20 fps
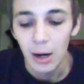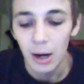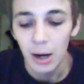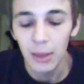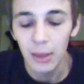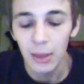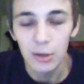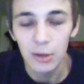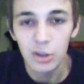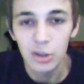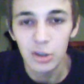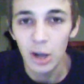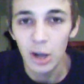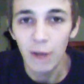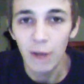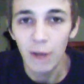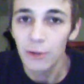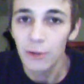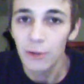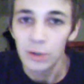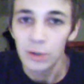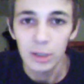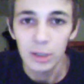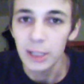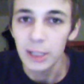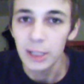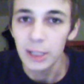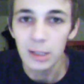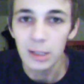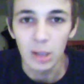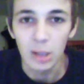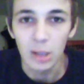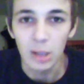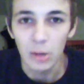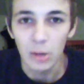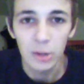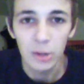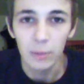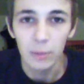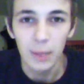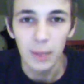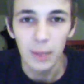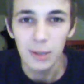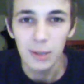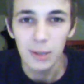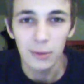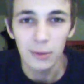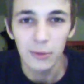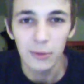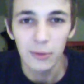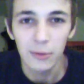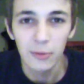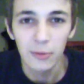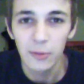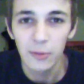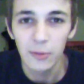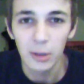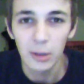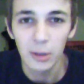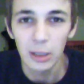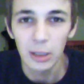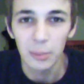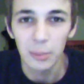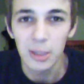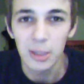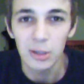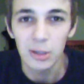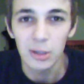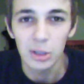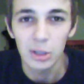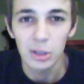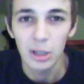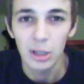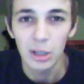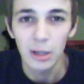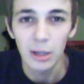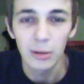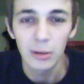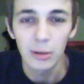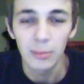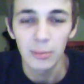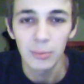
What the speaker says: And then Joffrey just insults her and makes her feel like a piece of shit.